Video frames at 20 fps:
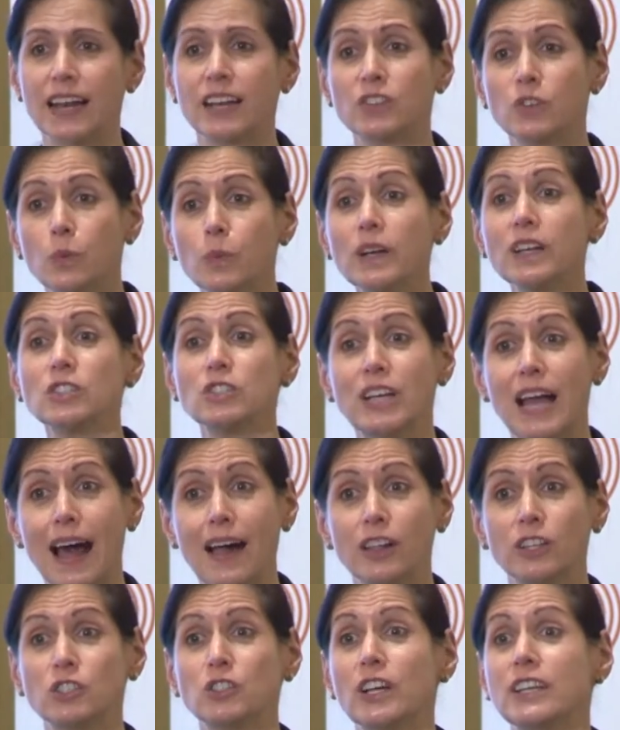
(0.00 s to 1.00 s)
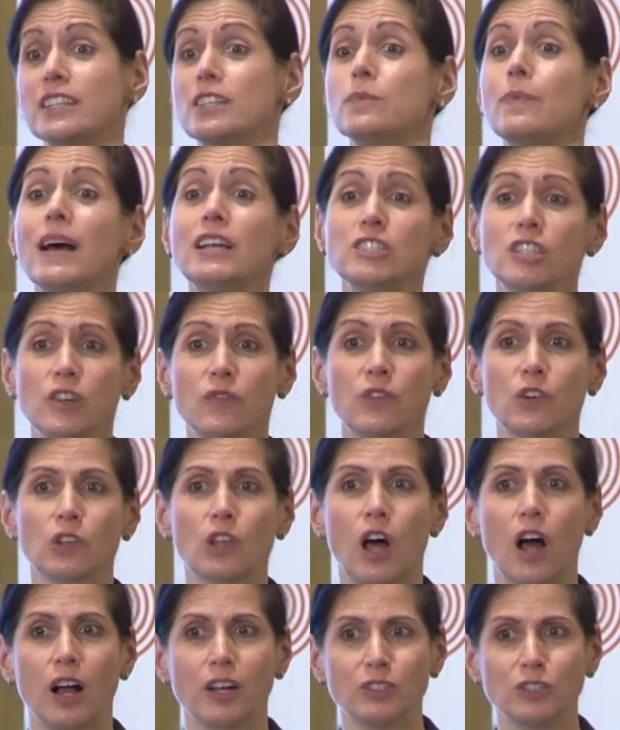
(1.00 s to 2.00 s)
and it's a real challenge, especially for
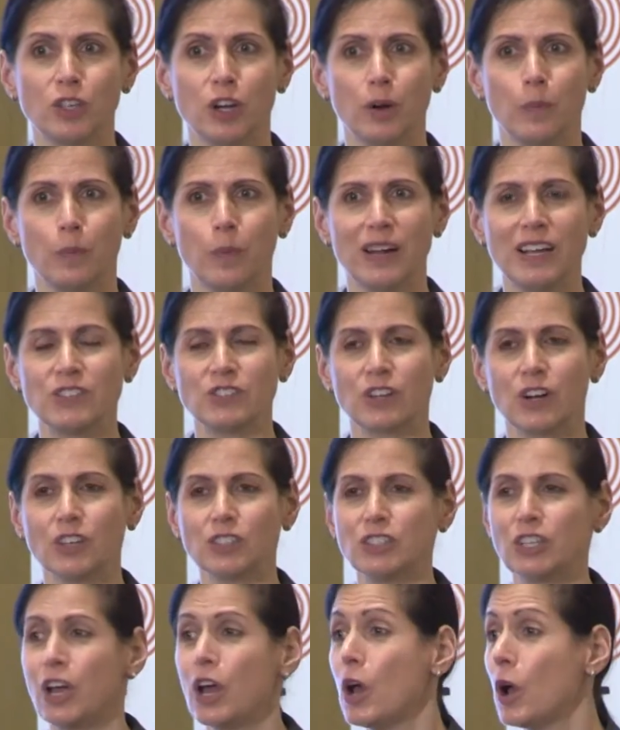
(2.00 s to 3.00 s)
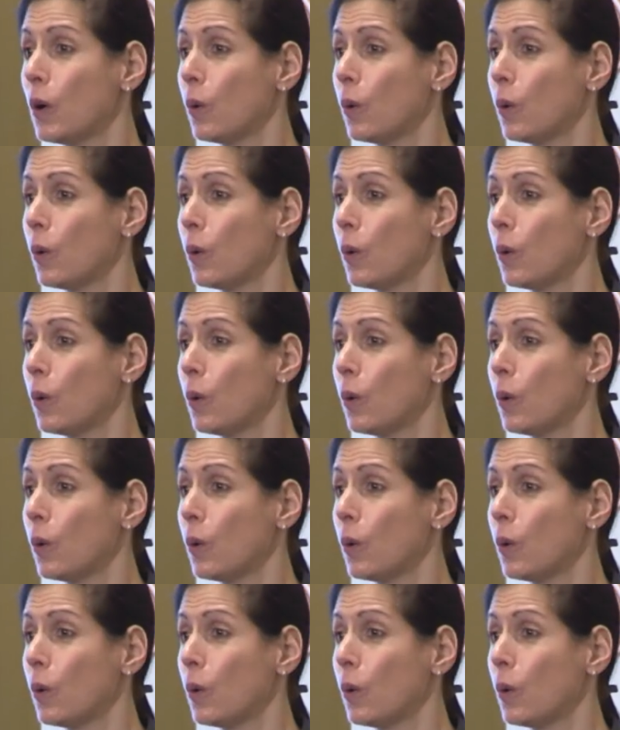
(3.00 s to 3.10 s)
long term research.